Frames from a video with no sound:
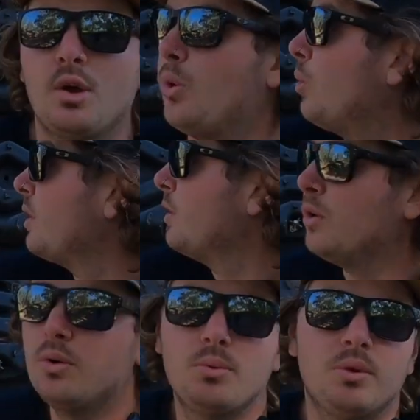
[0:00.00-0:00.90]
all in
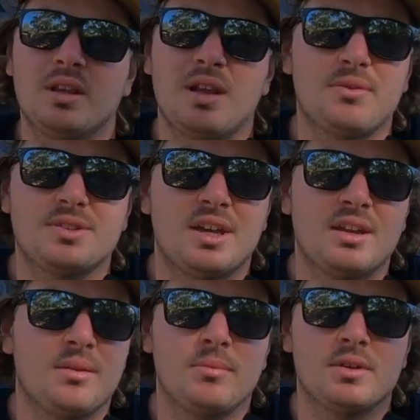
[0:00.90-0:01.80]
all, we love the tent
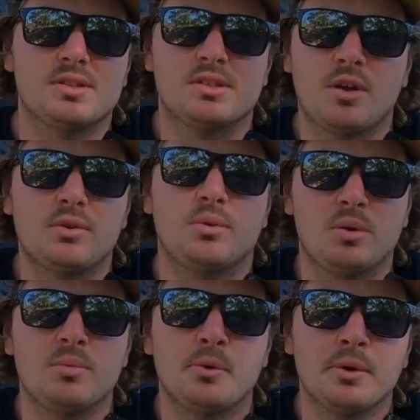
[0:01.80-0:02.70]
and we're stoked that
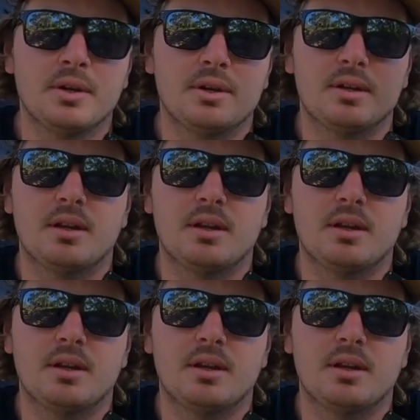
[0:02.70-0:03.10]
we bought it.